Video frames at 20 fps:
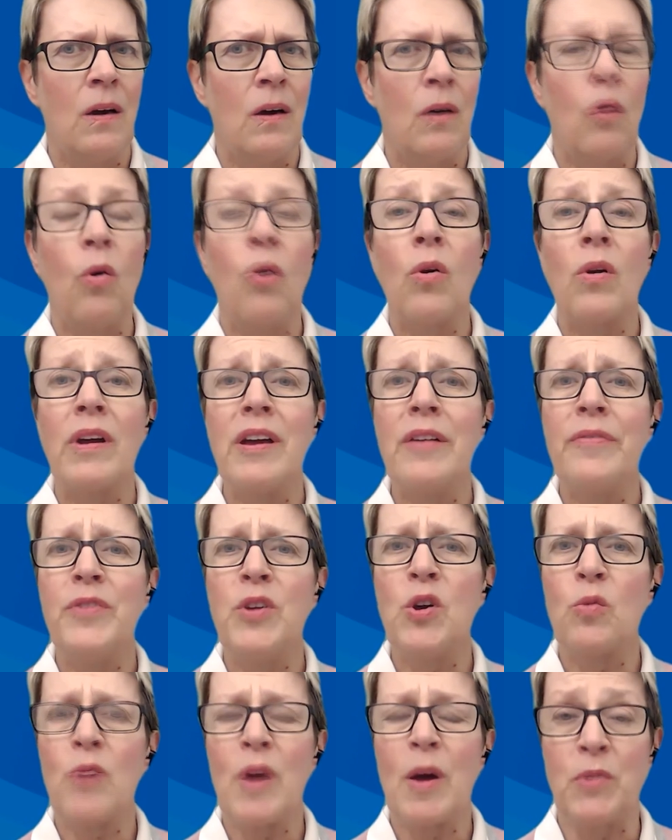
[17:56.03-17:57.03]
or if
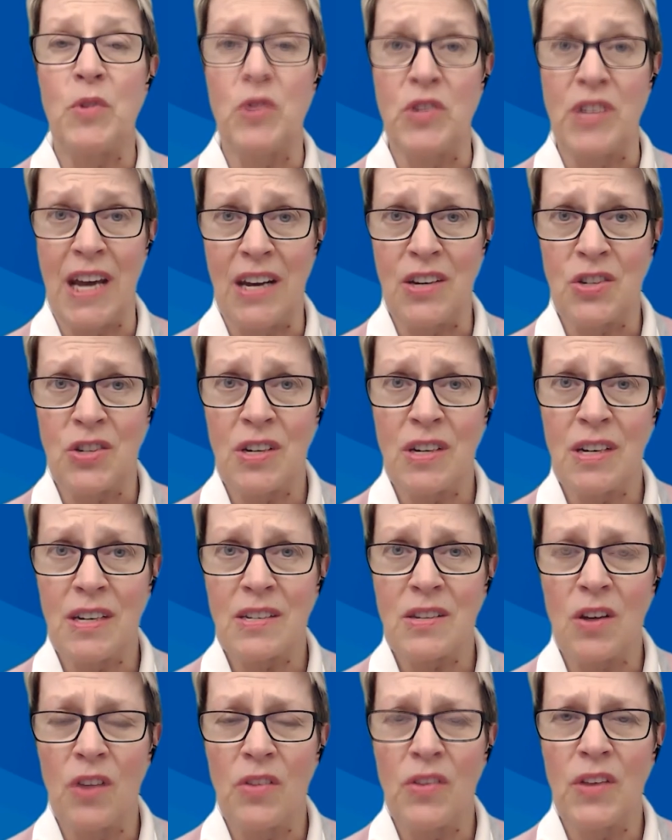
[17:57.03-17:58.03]
your reputation
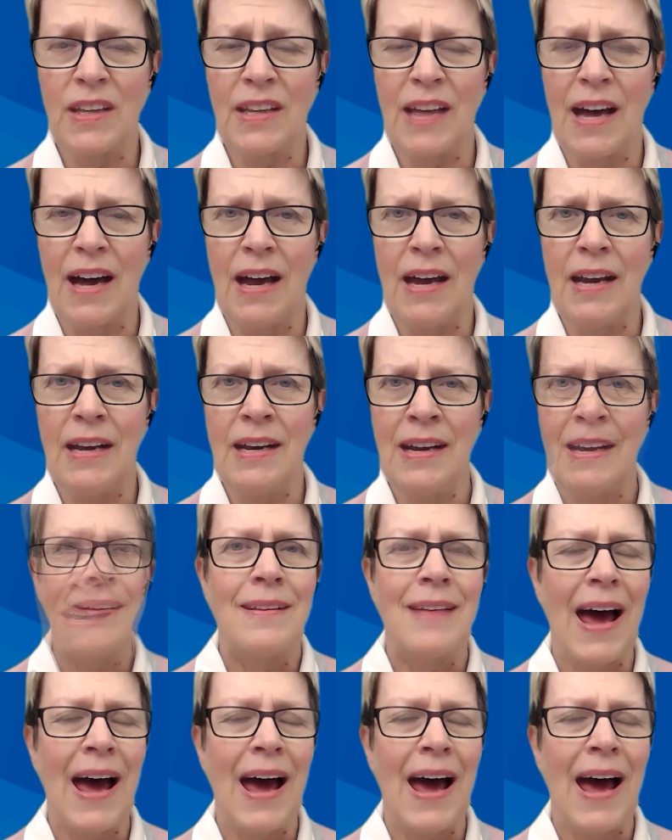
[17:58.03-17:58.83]
is on the line.